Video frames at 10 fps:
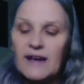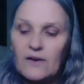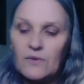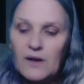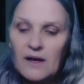
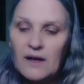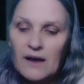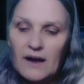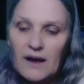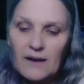now
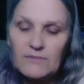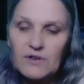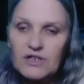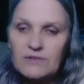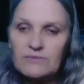
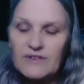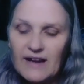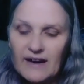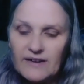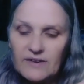because she was
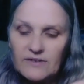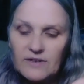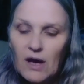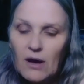tired.